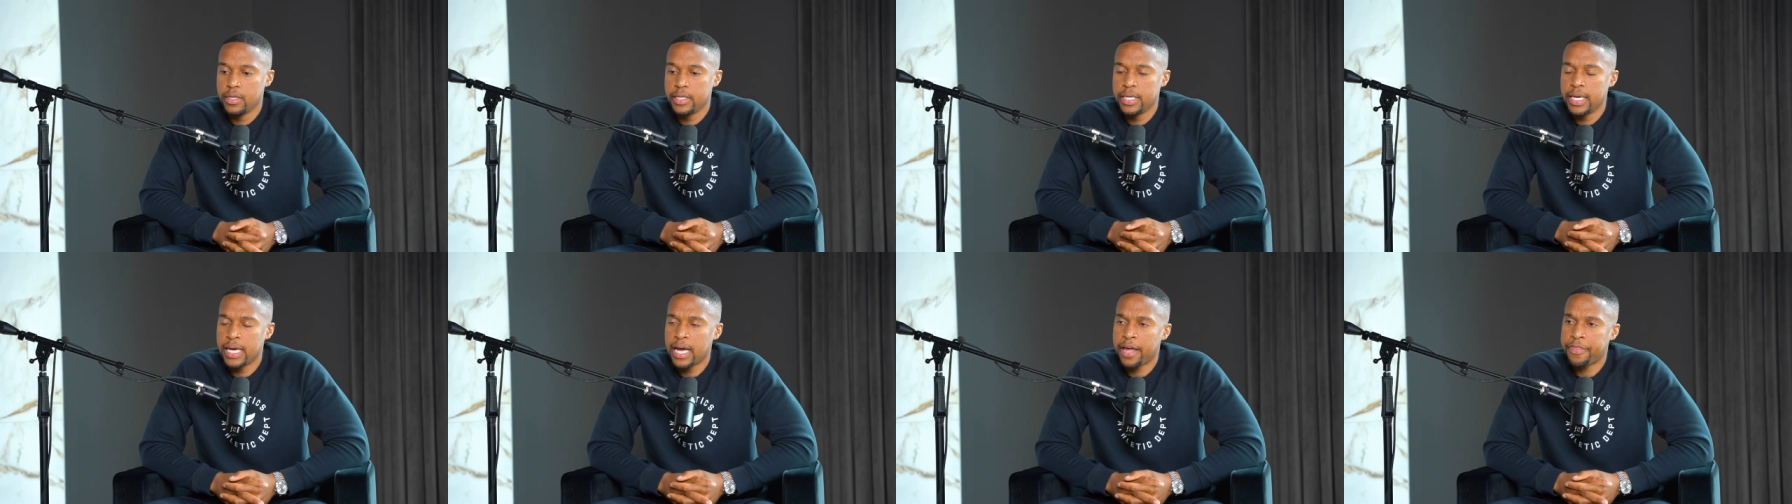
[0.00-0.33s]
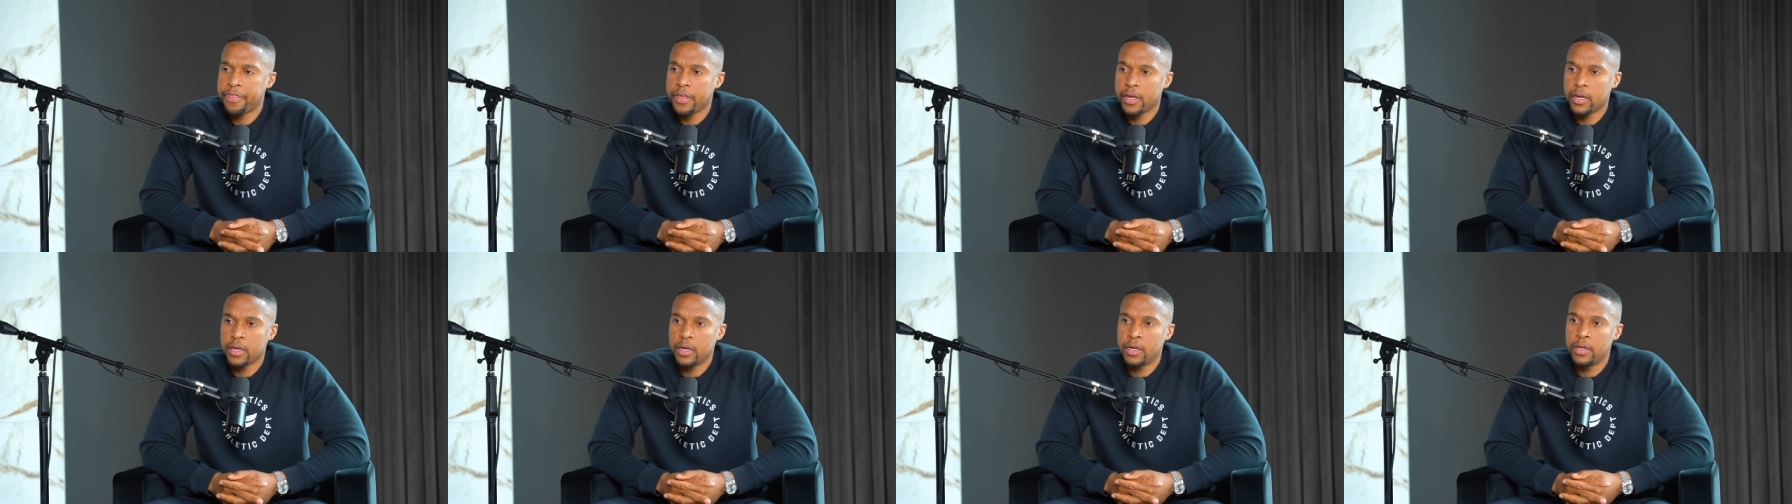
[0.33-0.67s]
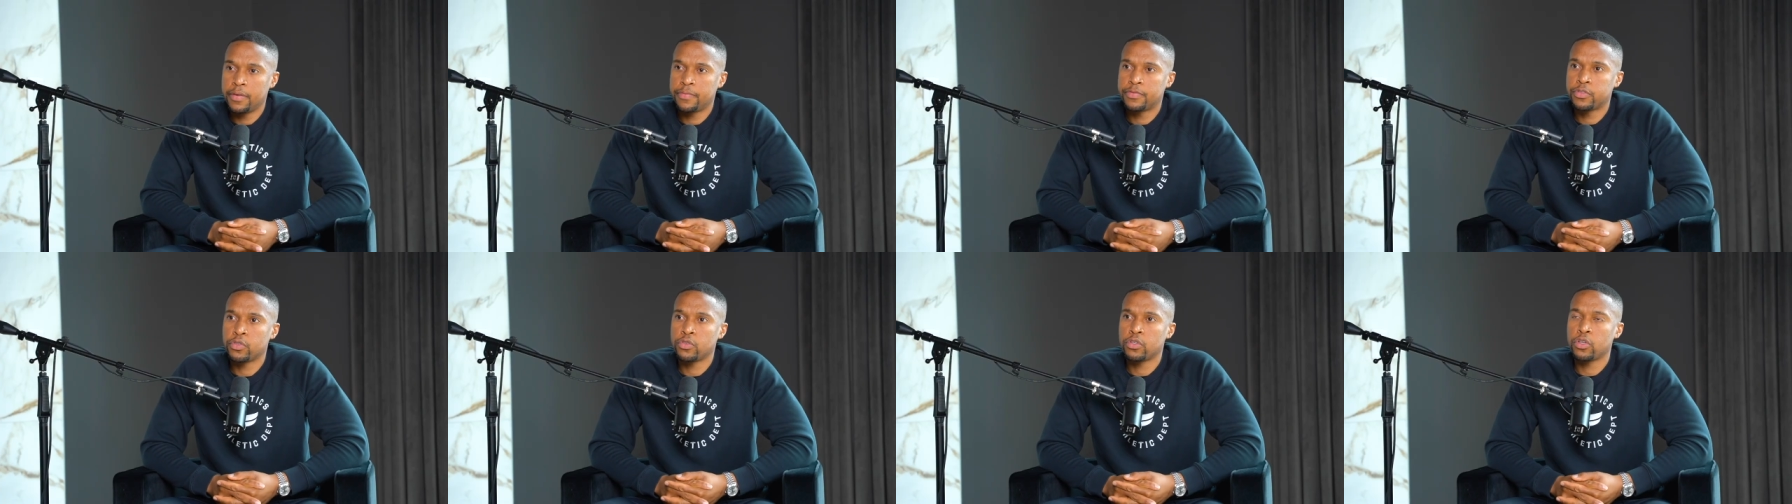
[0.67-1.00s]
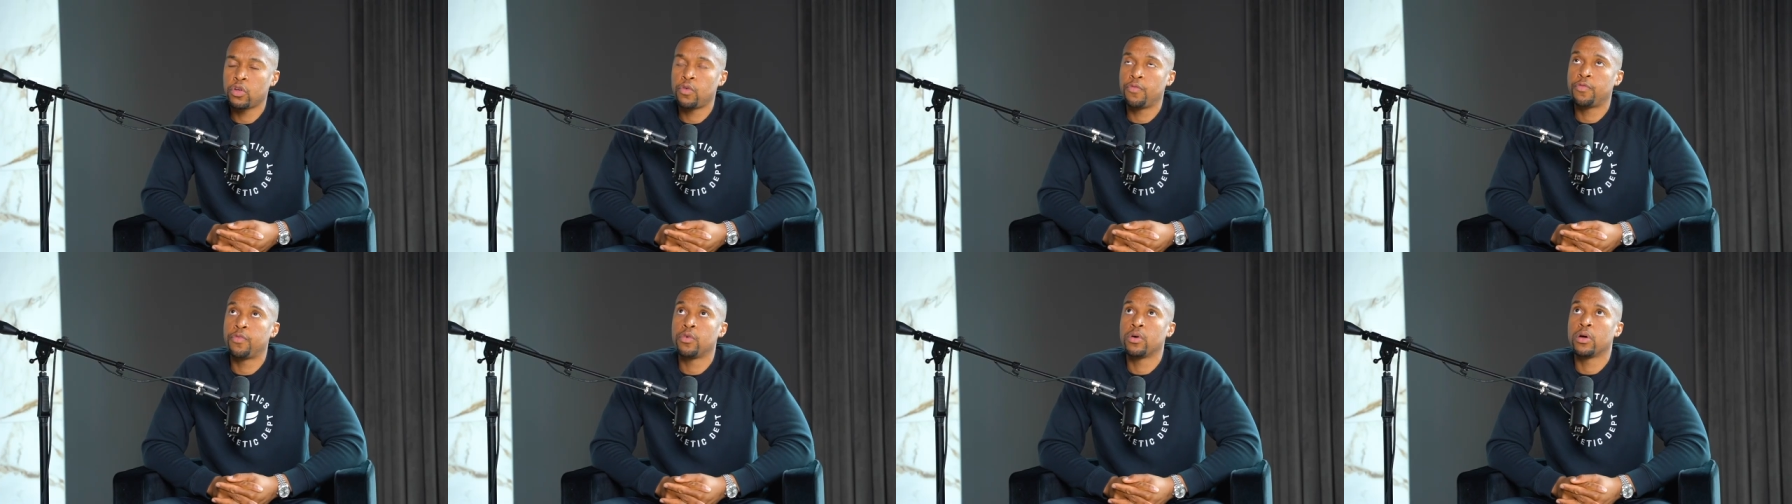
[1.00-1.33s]
Yeah, I think uh,
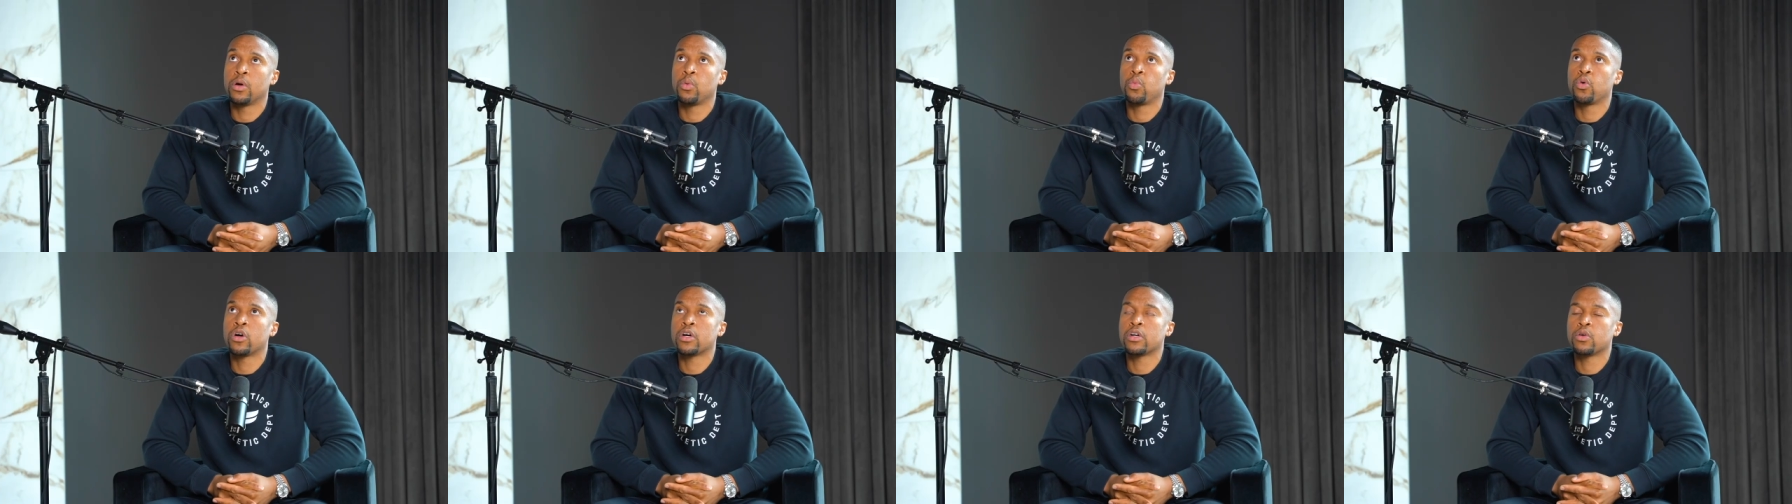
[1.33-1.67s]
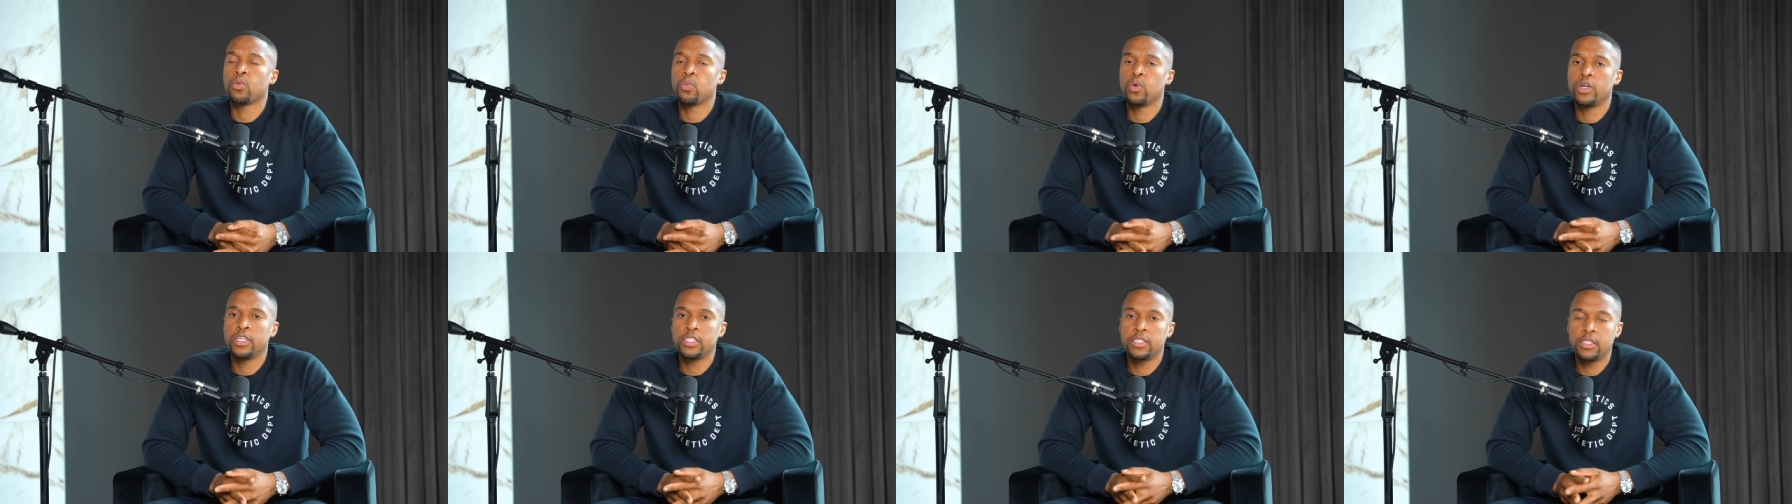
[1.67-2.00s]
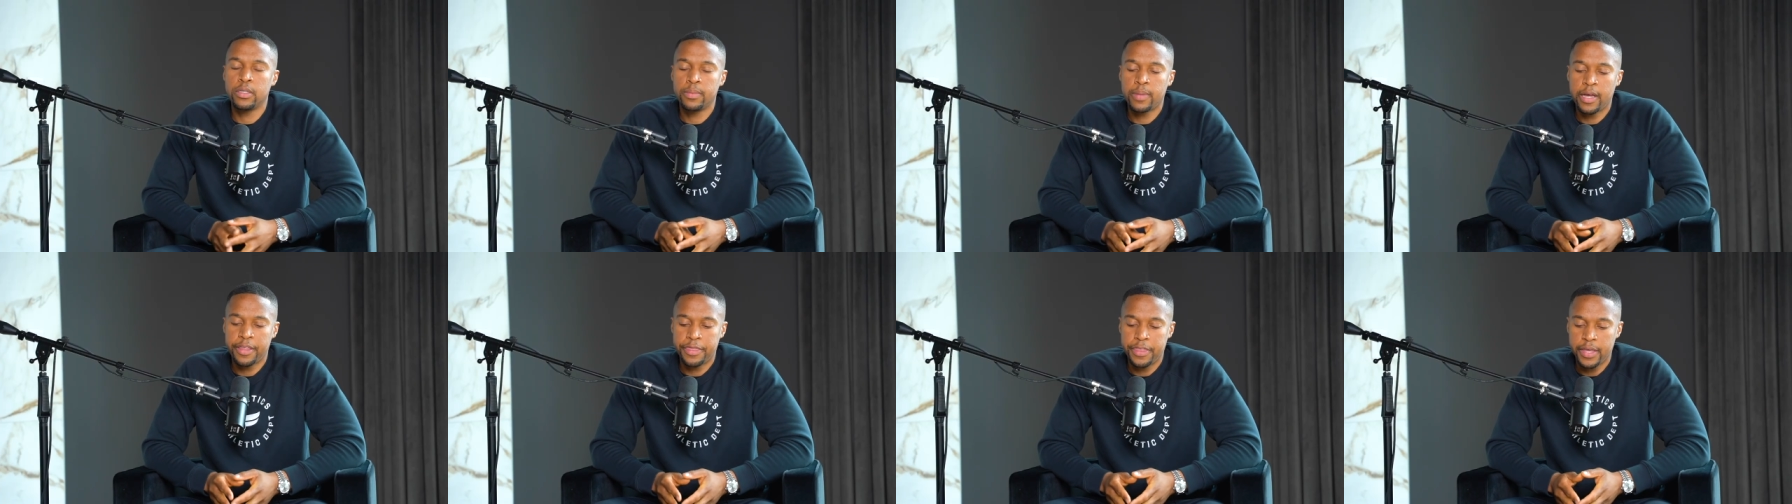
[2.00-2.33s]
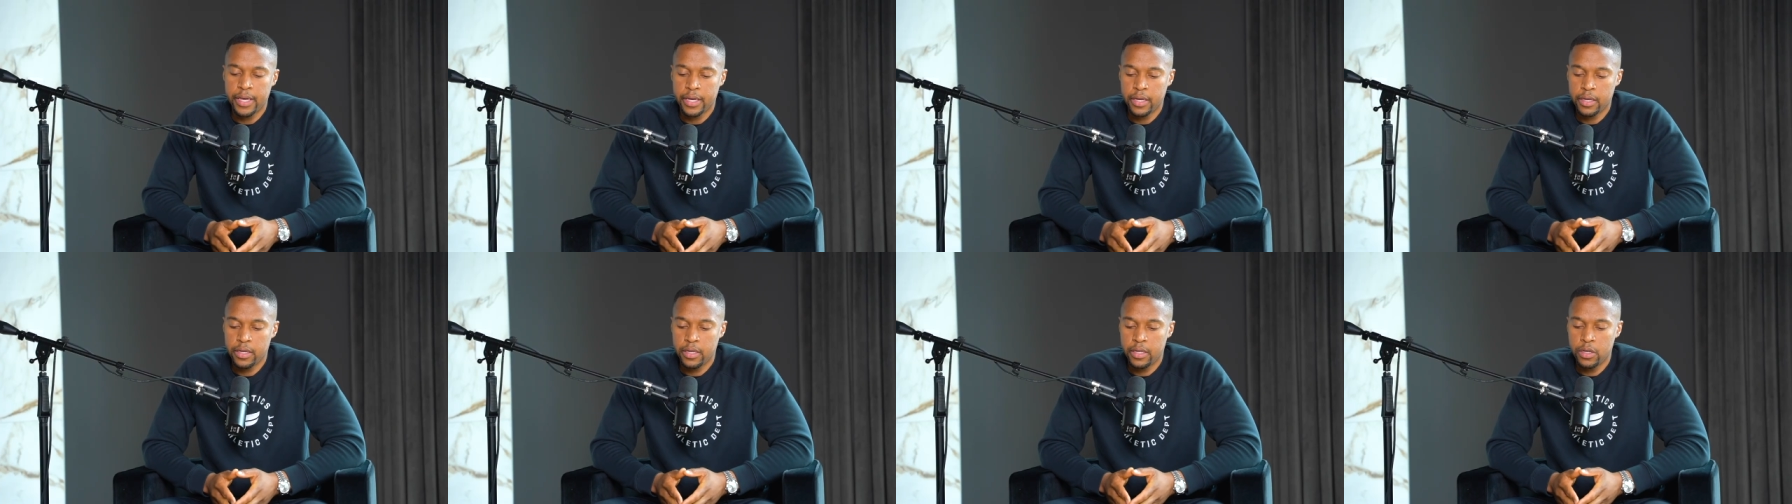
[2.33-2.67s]
so for a word of wisdom, I
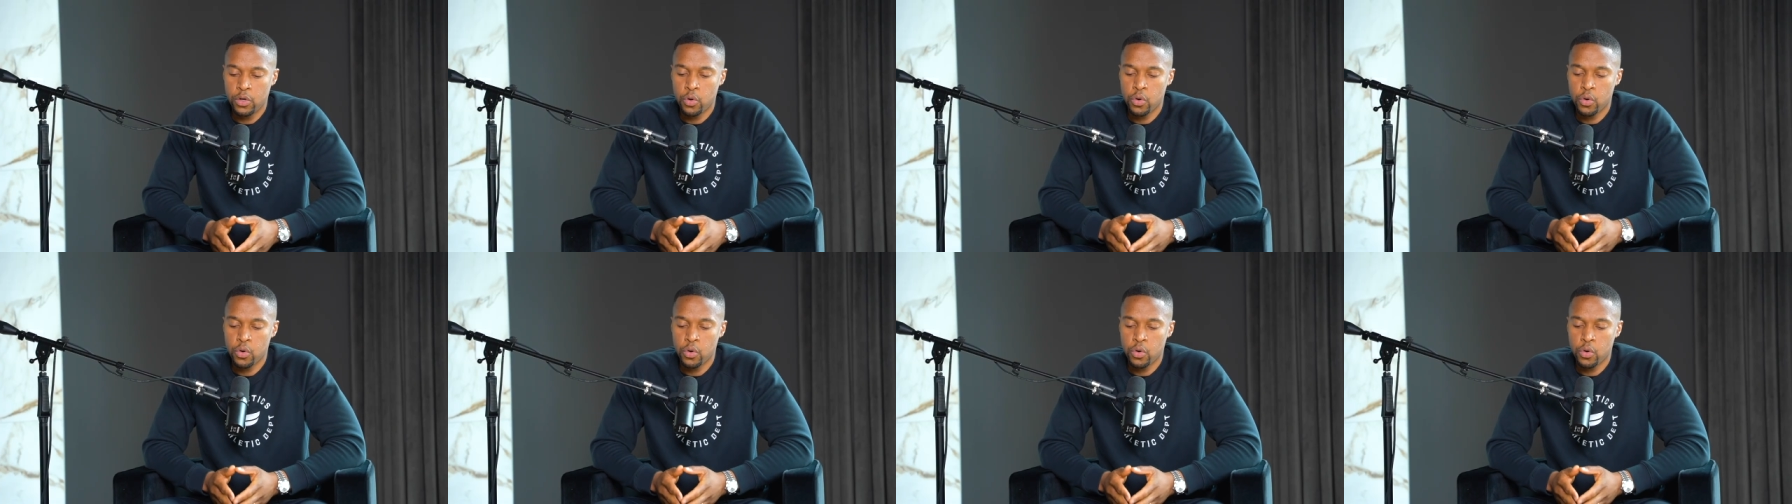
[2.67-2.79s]
think in